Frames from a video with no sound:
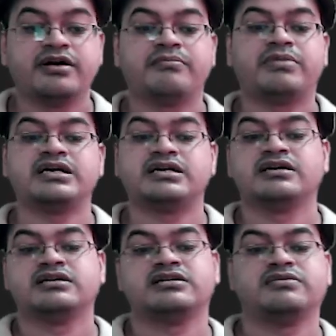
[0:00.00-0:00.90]

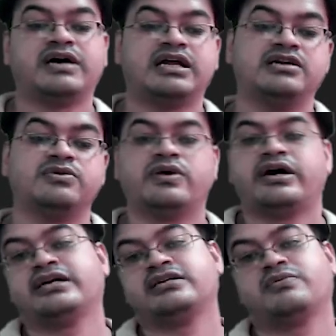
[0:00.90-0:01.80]
but the value
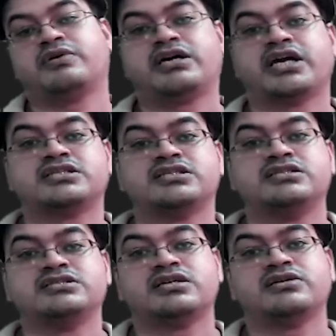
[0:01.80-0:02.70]
at the vertex is
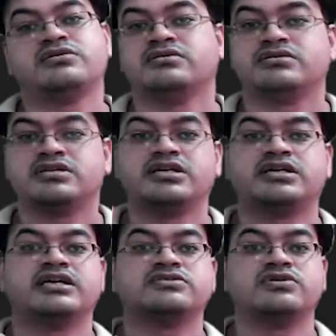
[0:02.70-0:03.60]
zero, then it
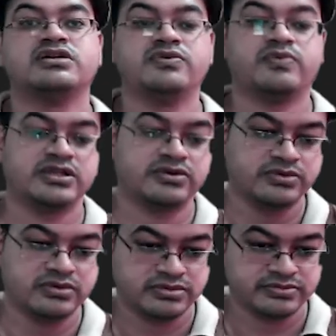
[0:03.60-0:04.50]
has only one root.